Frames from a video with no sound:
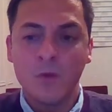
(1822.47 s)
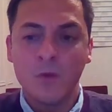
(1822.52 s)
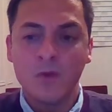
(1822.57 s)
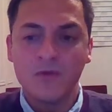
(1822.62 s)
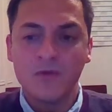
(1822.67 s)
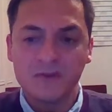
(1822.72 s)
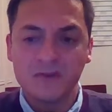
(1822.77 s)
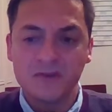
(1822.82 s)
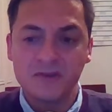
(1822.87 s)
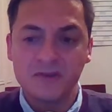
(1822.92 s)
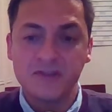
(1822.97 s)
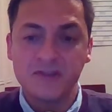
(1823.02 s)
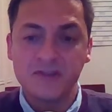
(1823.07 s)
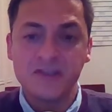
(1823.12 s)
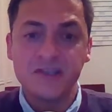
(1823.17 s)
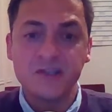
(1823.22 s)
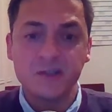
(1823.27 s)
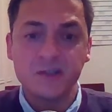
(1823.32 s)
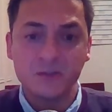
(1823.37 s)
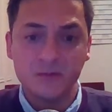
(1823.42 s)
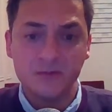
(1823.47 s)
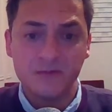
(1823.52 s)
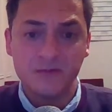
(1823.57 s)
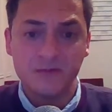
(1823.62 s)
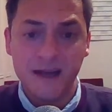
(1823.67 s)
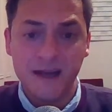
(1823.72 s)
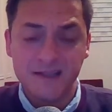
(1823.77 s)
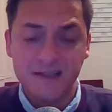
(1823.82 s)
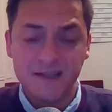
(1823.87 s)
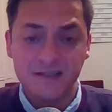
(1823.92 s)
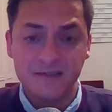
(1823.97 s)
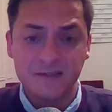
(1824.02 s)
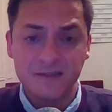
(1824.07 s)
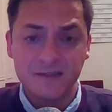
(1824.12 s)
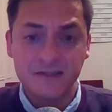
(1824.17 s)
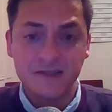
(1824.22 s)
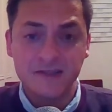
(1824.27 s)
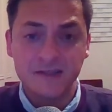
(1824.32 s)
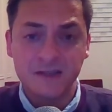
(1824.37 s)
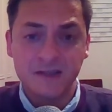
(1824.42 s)
conditional
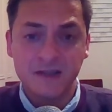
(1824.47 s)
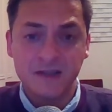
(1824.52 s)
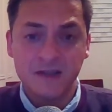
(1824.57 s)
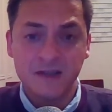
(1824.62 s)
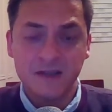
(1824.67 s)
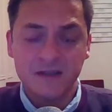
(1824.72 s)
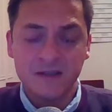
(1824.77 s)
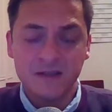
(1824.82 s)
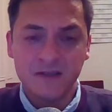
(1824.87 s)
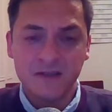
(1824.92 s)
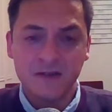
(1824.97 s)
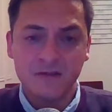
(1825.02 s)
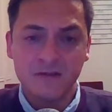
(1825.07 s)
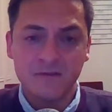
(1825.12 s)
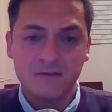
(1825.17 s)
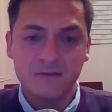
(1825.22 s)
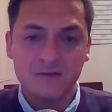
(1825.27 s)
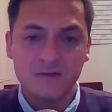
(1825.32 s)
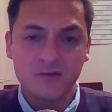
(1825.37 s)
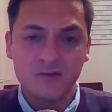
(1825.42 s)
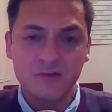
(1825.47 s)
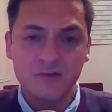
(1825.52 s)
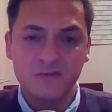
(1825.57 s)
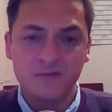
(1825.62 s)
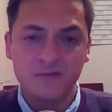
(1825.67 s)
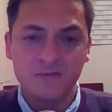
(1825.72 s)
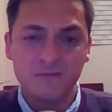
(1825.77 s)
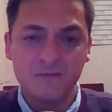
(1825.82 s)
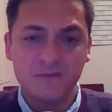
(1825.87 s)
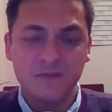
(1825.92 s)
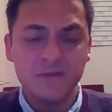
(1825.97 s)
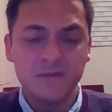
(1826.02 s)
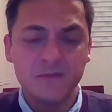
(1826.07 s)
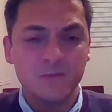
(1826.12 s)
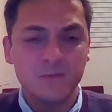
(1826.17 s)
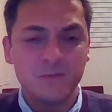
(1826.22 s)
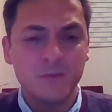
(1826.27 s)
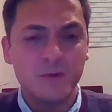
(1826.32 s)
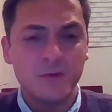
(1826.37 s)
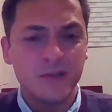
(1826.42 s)
factors sort of didn't
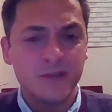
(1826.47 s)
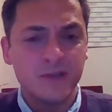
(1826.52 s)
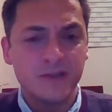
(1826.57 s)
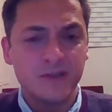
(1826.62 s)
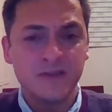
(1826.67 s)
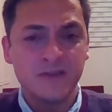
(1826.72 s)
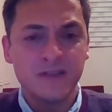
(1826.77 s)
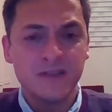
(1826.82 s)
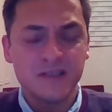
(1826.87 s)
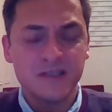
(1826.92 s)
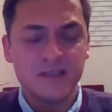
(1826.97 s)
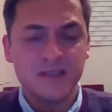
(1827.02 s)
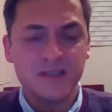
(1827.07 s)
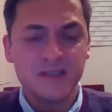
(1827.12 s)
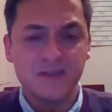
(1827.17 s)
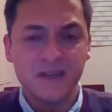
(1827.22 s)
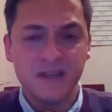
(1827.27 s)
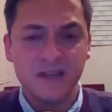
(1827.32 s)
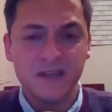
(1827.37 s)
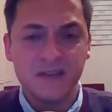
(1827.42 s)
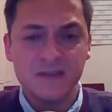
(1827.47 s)
point necessarily